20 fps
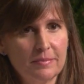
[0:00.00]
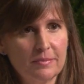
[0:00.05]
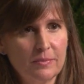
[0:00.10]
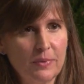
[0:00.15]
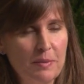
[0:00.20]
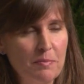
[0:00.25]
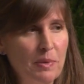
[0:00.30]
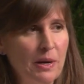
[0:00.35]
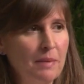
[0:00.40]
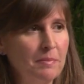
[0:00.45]

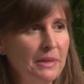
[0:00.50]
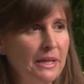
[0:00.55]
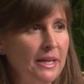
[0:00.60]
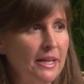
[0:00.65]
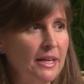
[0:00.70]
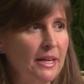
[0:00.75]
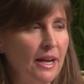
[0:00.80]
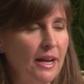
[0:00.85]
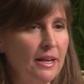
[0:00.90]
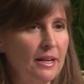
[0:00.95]
went
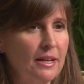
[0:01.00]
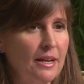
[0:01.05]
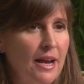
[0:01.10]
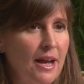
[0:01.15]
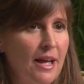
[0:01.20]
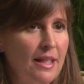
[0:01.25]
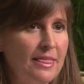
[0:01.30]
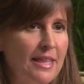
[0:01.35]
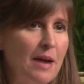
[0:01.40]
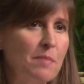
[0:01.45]
public. And
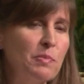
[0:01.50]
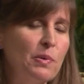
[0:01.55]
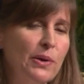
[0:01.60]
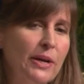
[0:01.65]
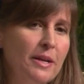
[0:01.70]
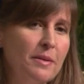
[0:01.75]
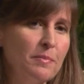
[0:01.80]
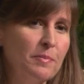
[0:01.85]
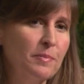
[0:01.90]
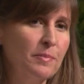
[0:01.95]
at that
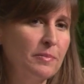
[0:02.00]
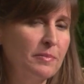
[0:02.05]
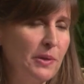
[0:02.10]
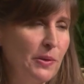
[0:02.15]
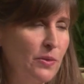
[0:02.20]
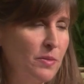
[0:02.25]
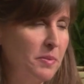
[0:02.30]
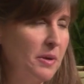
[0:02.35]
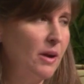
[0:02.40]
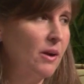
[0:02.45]
point,
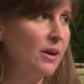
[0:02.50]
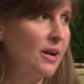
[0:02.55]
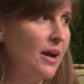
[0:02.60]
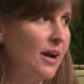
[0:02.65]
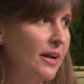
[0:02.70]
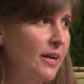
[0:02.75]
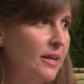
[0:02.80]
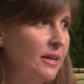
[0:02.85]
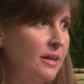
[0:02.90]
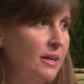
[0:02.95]
both Pierre and
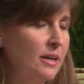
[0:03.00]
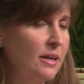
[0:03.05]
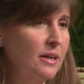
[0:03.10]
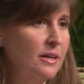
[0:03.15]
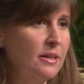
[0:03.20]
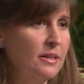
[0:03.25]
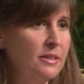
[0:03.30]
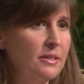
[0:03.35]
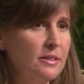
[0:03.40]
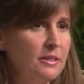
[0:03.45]
I
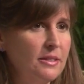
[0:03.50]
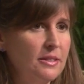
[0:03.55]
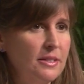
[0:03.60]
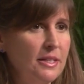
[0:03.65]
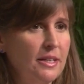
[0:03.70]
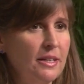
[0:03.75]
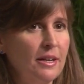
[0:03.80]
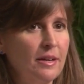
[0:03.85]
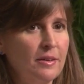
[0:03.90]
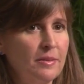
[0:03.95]

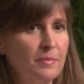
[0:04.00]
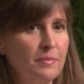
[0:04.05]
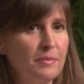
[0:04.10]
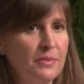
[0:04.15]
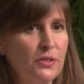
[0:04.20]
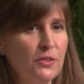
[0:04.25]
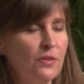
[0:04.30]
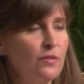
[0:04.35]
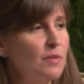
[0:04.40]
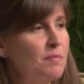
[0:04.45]
did
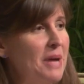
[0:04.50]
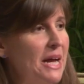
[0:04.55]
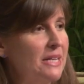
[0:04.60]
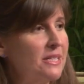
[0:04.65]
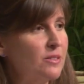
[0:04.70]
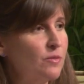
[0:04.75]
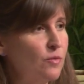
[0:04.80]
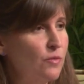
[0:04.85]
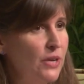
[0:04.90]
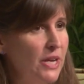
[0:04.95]
a sort of a
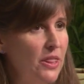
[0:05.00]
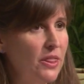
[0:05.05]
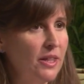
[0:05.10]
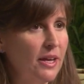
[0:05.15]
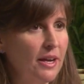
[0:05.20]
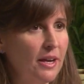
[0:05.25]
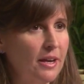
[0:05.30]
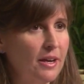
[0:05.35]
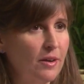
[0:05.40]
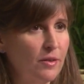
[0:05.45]
massive
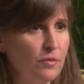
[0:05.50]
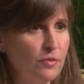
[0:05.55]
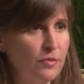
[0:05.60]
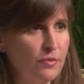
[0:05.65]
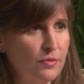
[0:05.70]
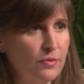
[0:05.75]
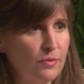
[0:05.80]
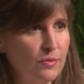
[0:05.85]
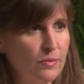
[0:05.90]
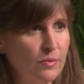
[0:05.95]
rethink of
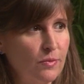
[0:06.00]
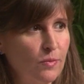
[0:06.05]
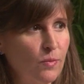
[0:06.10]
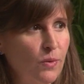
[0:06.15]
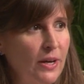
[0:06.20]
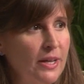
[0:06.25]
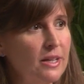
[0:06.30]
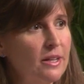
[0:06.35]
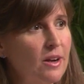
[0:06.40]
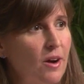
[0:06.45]

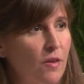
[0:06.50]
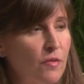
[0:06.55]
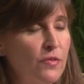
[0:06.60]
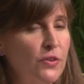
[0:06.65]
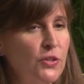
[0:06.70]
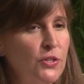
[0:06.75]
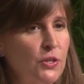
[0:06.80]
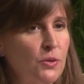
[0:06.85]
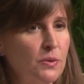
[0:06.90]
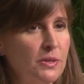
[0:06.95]
what our
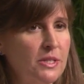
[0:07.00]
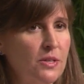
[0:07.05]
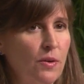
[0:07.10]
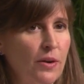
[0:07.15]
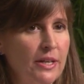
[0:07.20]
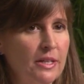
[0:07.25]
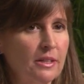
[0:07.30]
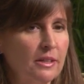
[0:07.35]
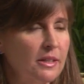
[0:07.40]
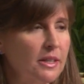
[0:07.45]
future was
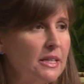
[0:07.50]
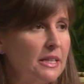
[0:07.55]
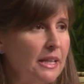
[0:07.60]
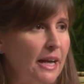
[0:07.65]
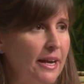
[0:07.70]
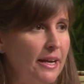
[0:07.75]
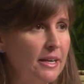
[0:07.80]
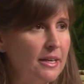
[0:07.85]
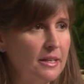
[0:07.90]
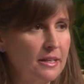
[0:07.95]
going to look
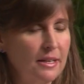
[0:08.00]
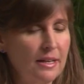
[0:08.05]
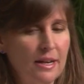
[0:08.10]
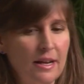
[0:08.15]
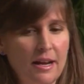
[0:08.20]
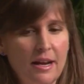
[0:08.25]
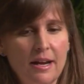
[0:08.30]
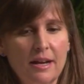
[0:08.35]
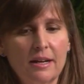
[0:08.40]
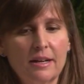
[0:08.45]
like.
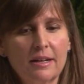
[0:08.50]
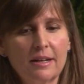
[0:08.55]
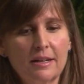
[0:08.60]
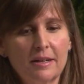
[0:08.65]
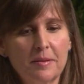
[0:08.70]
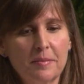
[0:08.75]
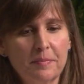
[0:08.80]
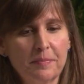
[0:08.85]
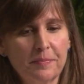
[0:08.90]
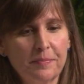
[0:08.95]

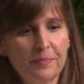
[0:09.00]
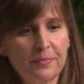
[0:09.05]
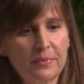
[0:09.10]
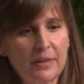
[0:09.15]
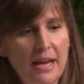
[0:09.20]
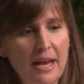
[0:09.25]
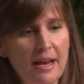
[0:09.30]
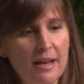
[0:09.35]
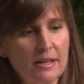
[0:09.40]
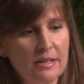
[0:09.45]

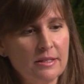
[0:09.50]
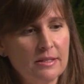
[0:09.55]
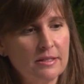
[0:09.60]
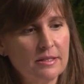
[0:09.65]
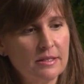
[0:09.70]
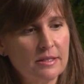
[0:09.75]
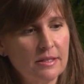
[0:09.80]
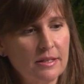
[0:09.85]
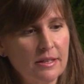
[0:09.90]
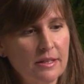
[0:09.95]
And
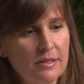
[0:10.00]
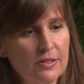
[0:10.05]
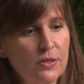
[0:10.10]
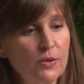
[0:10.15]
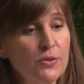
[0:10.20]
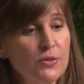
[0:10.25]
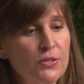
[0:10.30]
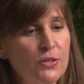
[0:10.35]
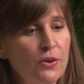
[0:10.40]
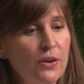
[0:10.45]

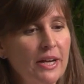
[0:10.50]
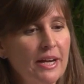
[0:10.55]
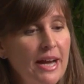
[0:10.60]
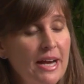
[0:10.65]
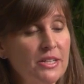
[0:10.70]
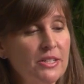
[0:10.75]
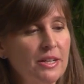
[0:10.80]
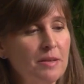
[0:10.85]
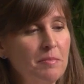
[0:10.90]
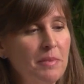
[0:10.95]
so it was during
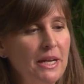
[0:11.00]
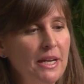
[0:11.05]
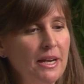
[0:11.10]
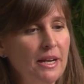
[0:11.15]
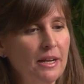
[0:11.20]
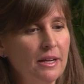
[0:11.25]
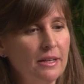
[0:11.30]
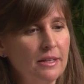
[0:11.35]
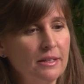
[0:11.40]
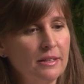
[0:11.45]
actually a
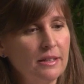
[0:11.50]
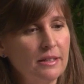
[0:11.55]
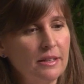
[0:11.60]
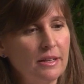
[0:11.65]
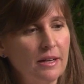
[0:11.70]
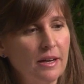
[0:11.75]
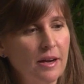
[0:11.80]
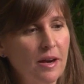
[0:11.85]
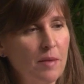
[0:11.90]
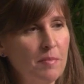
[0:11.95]
meeting
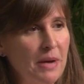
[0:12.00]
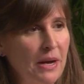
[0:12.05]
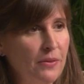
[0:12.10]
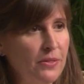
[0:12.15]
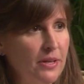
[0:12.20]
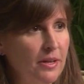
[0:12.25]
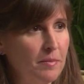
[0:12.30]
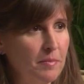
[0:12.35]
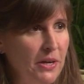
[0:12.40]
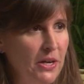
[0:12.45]

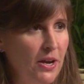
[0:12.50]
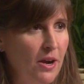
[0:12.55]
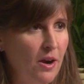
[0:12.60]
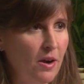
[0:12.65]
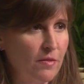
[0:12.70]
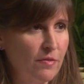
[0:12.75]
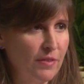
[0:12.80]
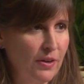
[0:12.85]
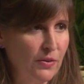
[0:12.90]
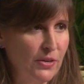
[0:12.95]
about the
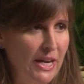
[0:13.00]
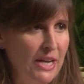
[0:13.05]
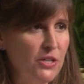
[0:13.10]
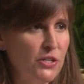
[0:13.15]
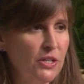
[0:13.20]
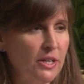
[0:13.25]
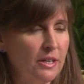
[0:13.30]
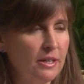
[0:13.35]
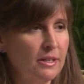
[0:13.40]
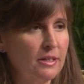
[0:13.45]
Meteor
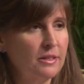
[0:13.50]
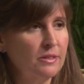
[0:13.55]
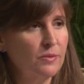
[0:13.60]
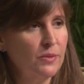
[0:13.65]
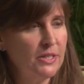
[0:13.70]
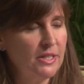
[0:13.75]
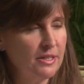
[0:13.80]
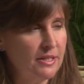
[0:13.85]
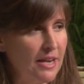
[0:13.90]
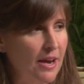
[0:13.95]
Foundation,
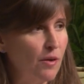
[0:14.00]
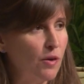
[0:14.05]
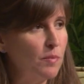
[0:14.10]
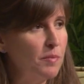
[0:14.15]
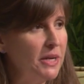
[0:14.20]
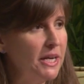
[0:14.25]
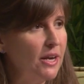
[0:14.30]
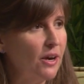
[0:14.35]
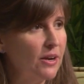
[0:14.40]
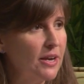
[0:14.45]
which is now a
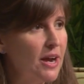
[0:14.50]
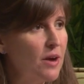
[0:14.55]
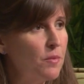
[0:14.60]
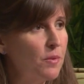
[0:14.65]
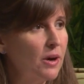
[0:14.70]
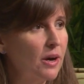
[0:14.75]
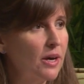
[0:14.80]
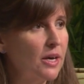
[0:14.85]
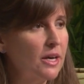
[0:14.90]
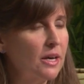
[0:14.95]
Meteor
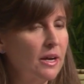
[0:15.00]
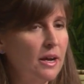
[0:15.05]
Network,